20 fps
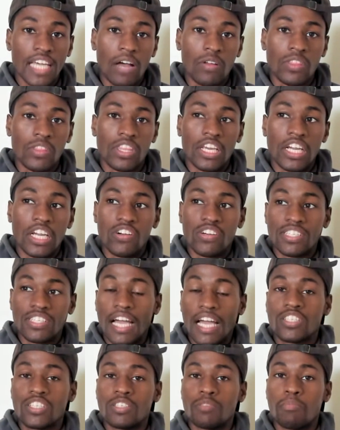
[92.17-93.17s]
out there is
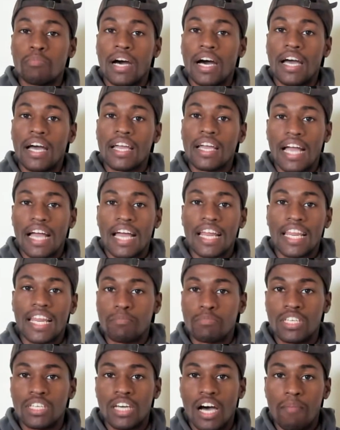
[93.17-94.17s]
actually by a guy
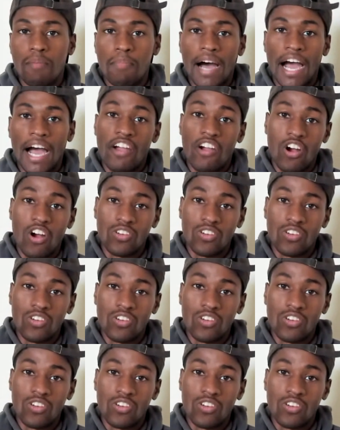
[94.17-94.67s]
named Tom Byer.